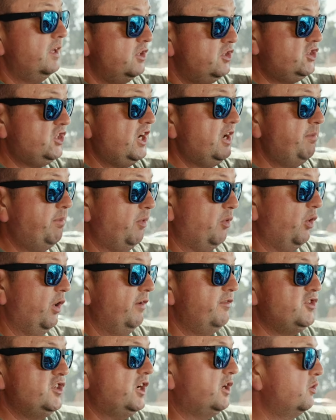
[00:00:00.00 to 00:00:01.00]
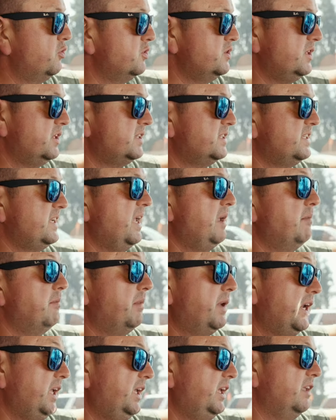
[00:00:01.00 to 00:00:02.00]
Jeep, OFJ Cruiser, same.
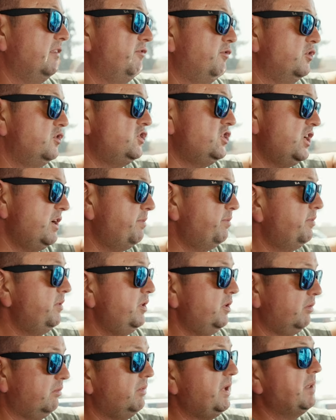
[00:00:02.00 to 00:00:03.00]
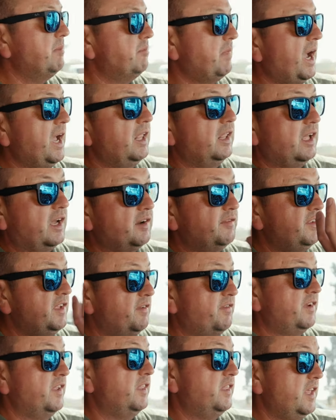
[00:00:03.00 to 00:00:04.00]
But again, for Jeep, you can buy a lot of
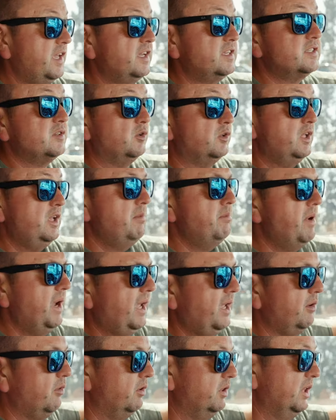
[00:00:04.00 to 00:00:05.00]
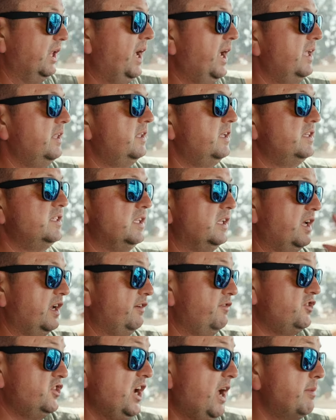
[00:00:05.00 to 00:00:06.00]
different things on eBay, online, there's a lot
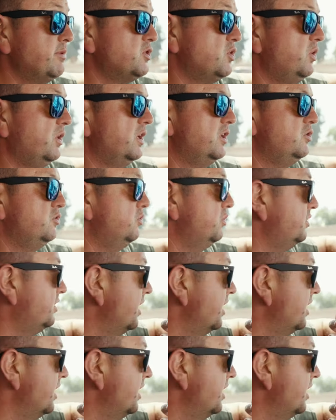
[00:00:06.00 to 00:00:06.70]
of shops who can do it.